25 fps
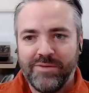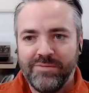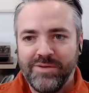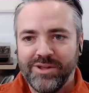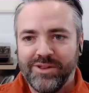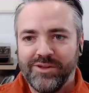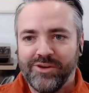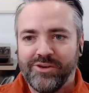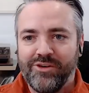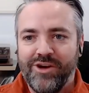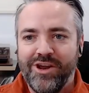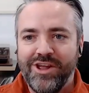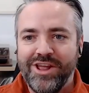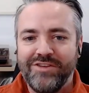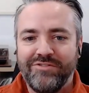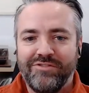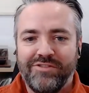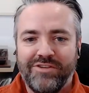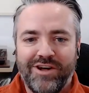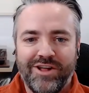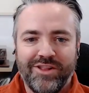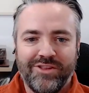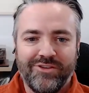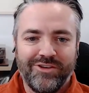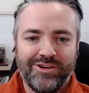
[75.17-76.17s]
the
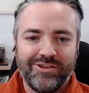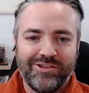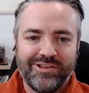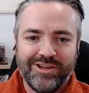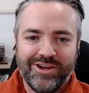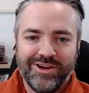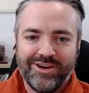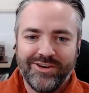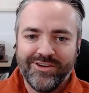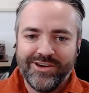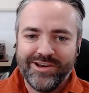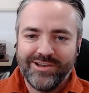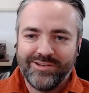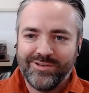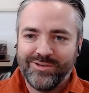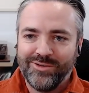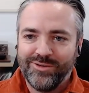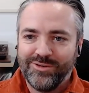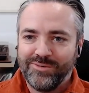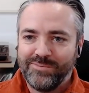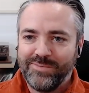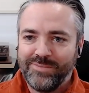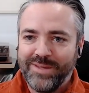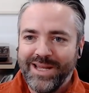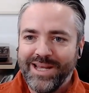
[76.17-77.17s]
grandfather at StarRez,
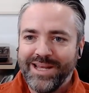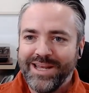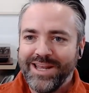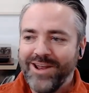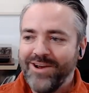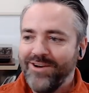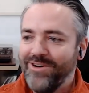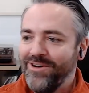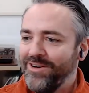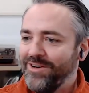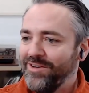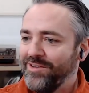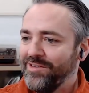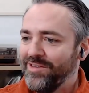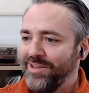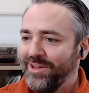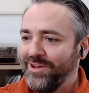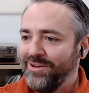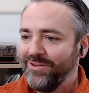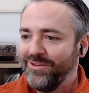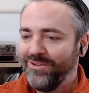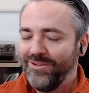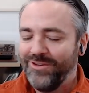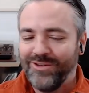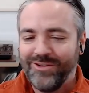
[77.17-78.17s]
who's been there and
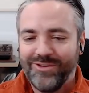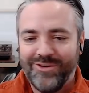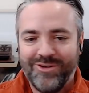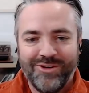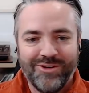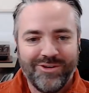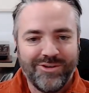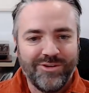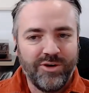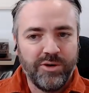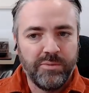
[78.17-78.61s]
seen it all and heard it all.